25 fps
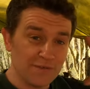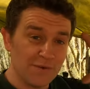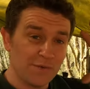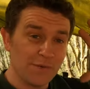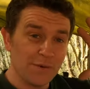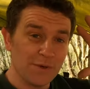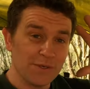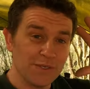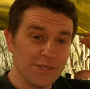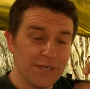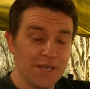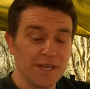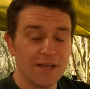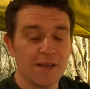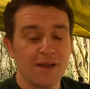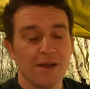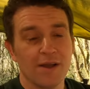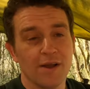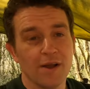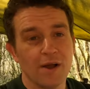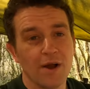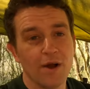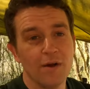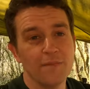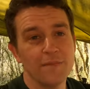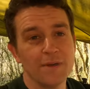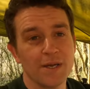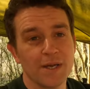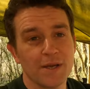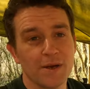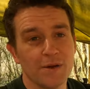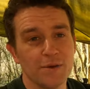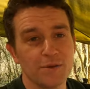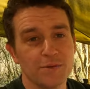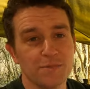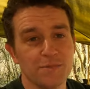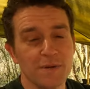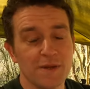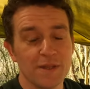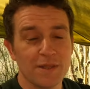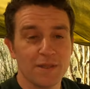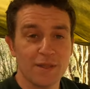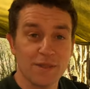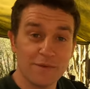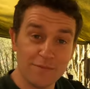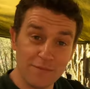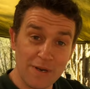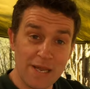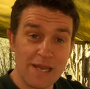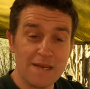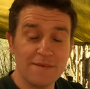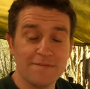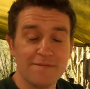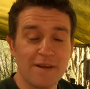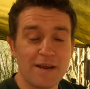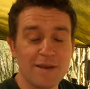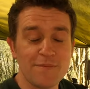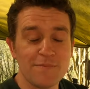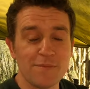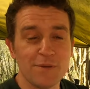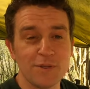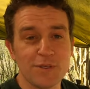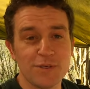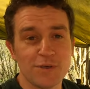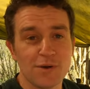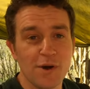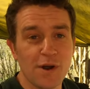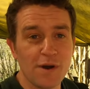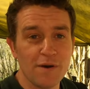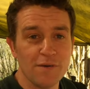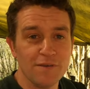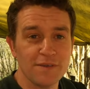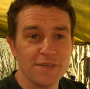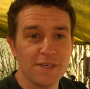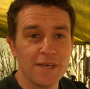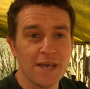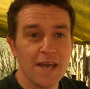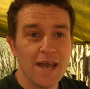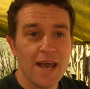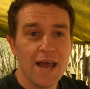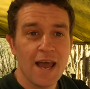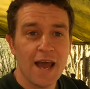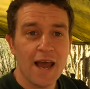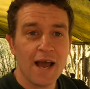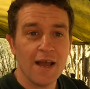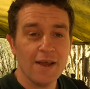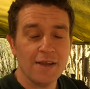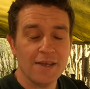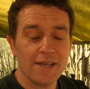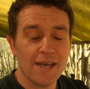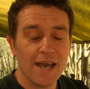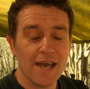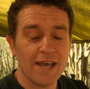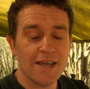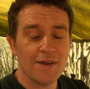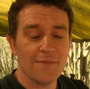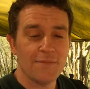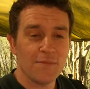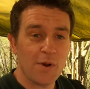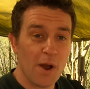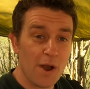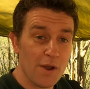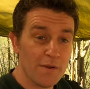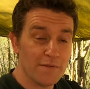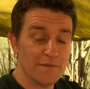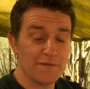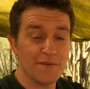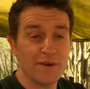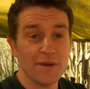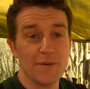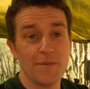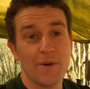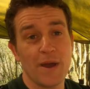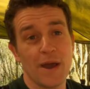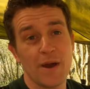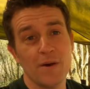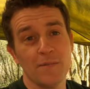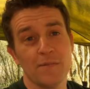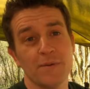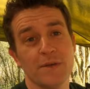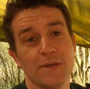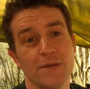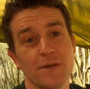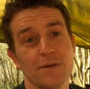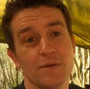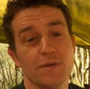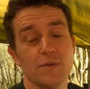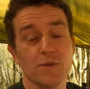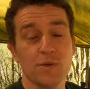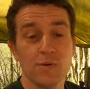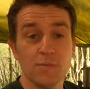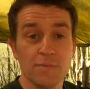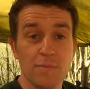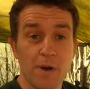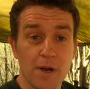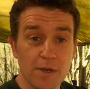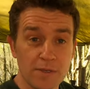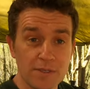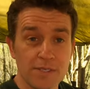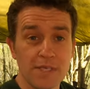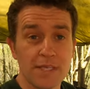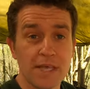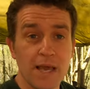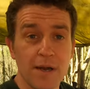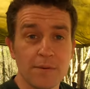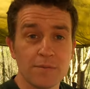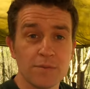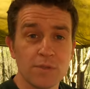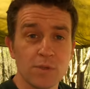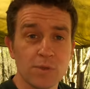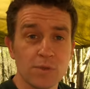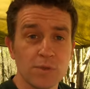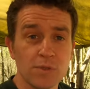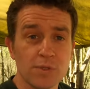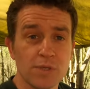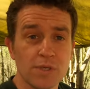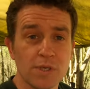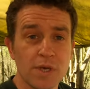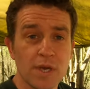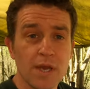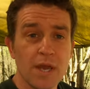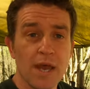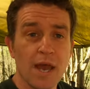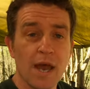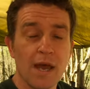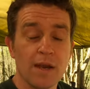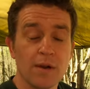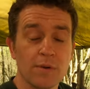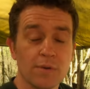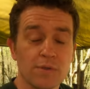for watching. I'm Nick Goldsmith at Hidden Valley Bushcraft. Okay, and hopefully we're helping you to master the outdoors and